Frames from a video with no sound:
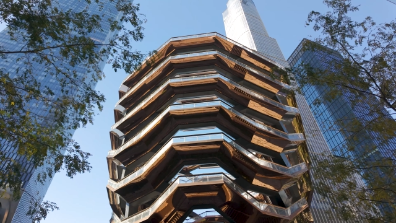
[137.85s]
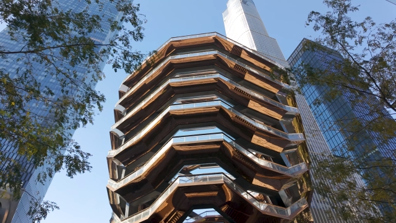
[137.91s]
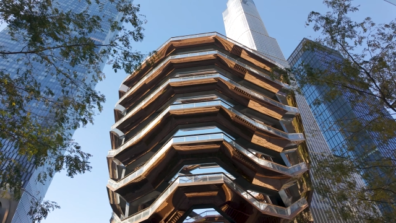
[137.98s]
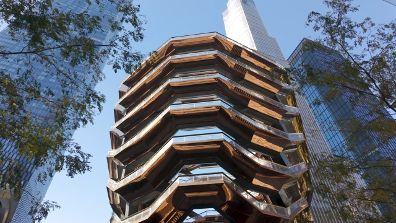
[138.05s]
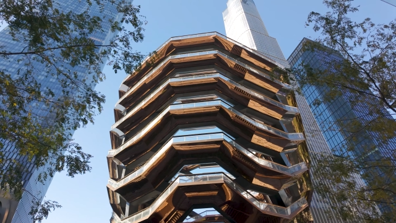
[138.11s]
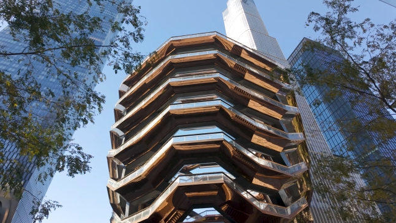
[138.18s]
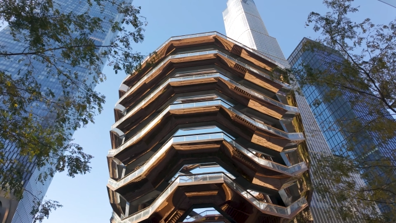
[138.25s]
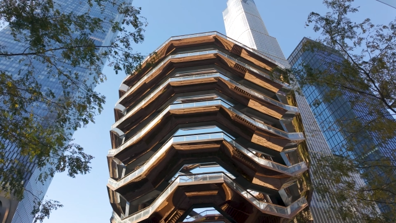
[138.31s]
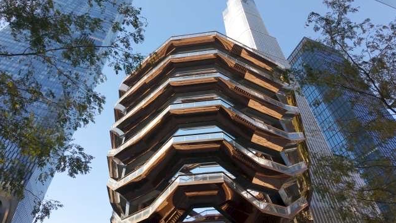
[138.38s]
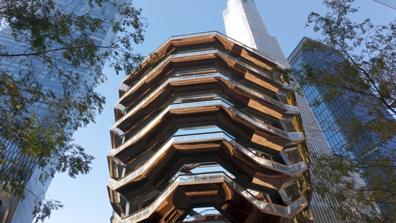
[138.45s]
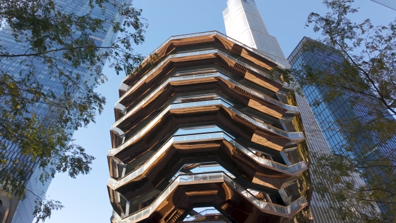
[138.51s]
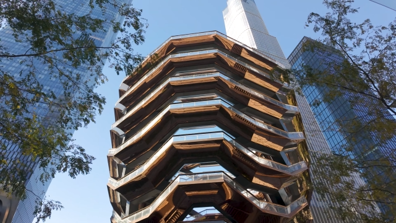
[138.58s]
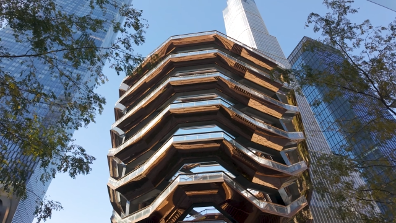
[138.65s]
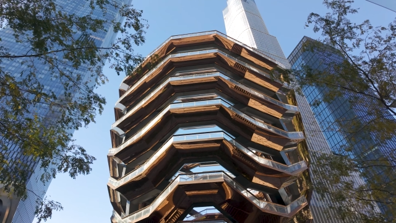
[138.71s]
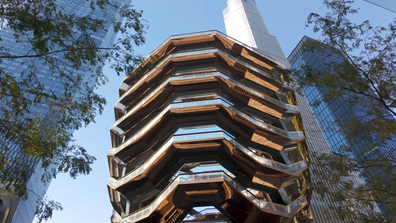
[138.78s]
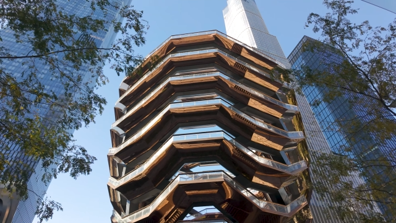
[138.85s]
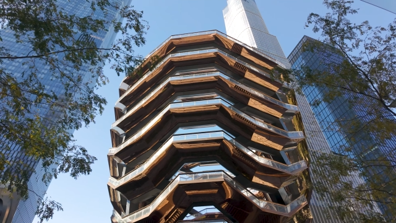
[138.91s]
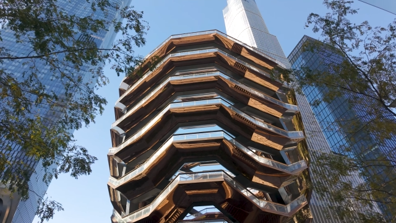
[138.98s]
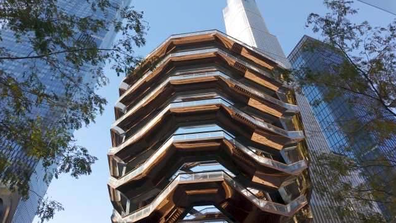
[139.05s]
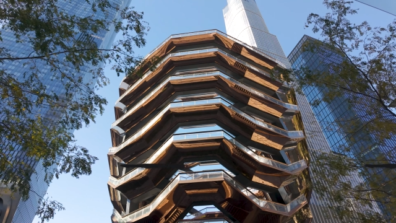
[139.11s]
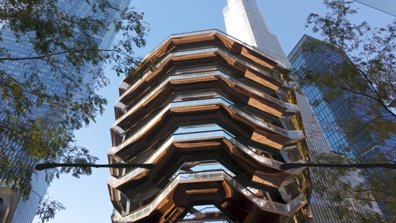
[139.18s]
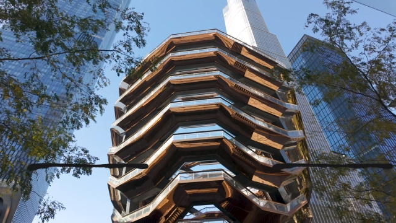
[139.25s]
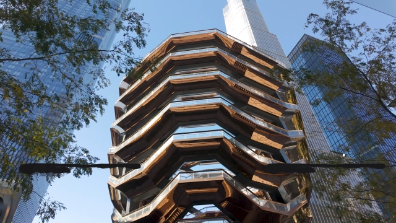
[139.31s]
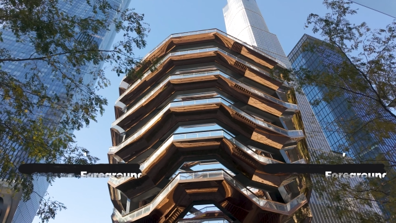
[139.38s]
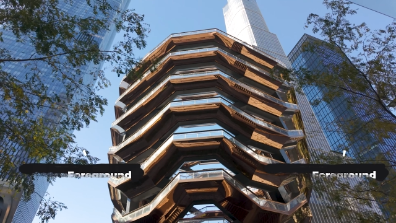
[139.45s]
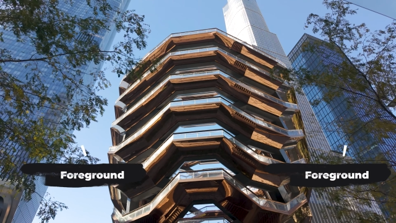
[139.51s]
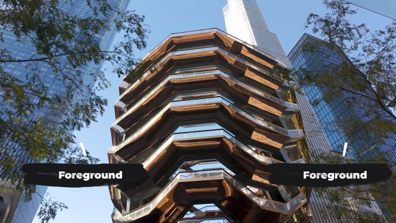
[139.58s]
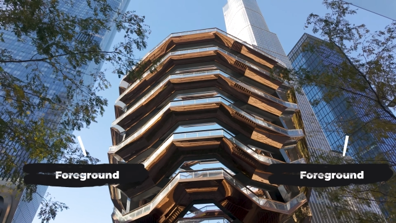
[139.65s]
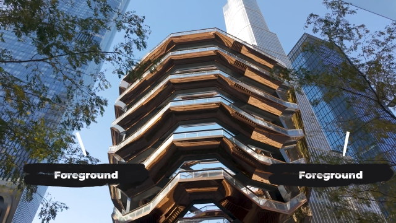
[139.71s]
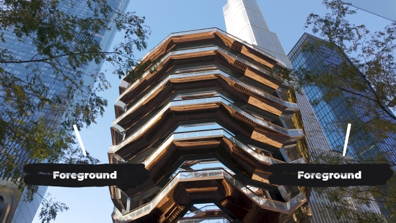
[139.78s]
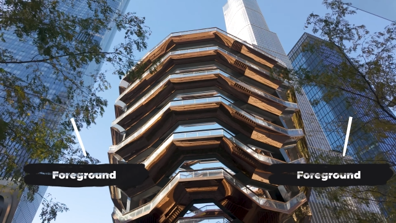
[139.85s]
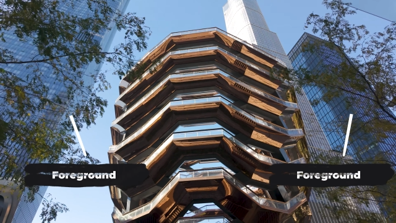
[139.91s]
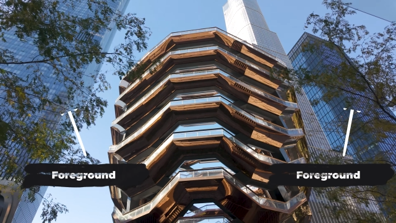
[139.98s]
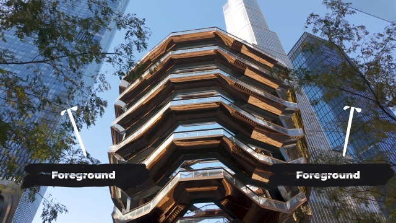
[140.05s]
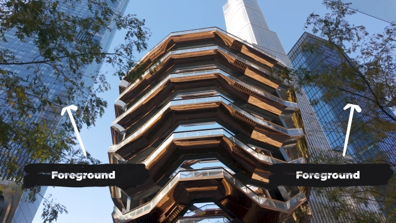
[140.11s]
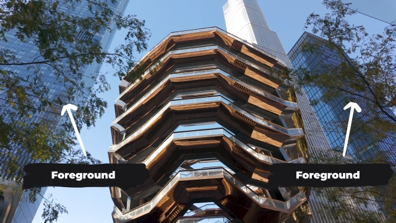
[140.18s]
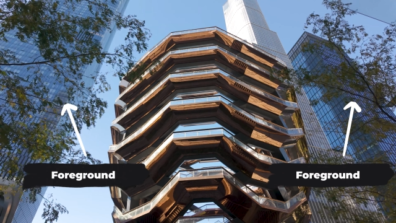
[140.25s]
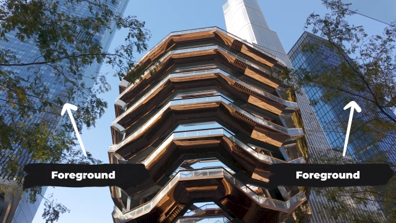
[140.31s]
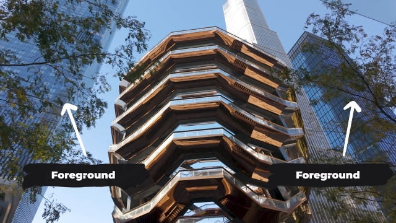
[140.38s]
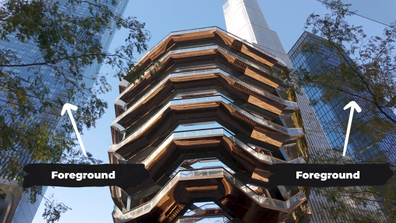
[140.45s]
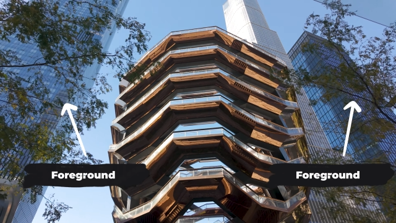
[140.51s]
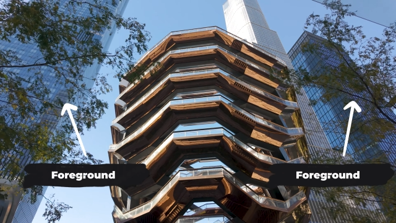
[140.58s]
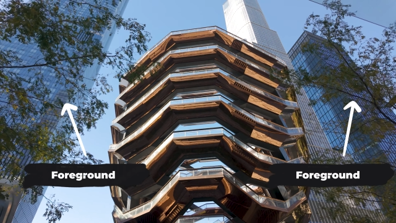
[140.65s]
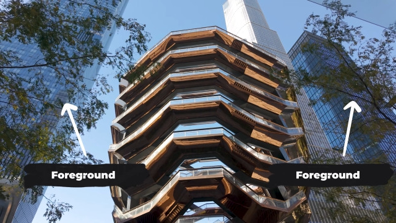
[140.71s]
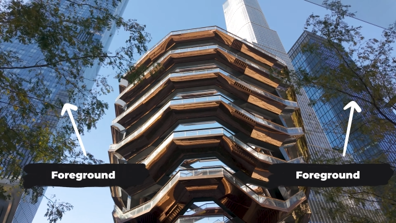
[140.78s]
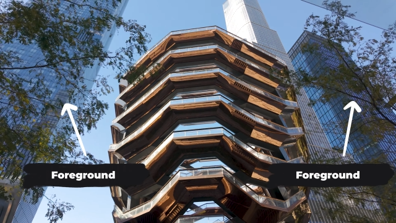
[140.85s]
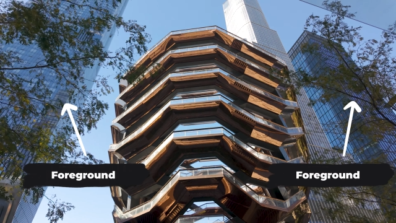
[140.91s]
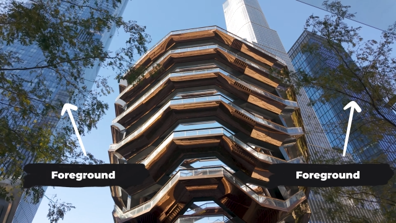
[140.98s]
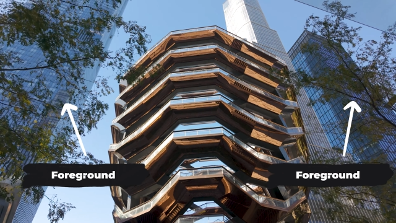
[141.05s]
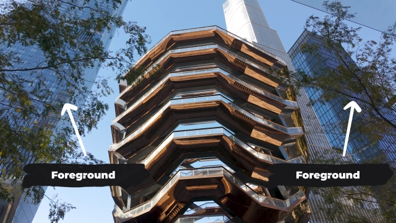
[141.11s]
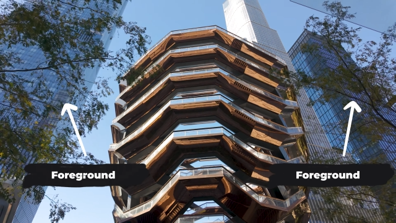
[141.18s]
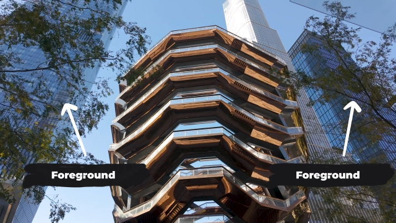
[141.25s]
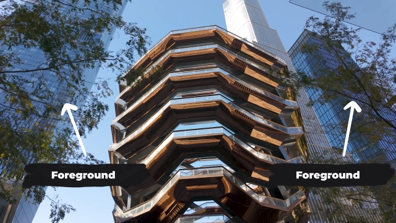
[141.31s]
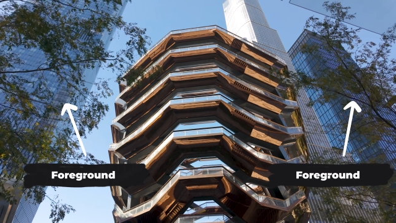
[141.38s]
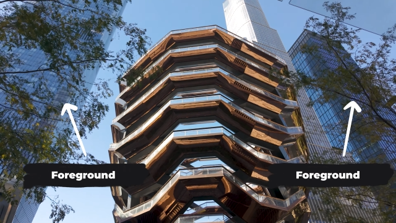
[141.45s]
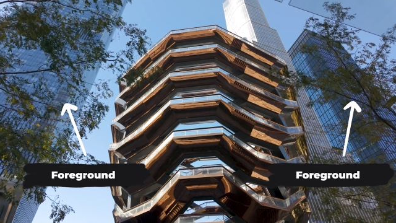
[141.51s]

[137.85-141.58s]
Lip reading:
[unreadable: no face in view]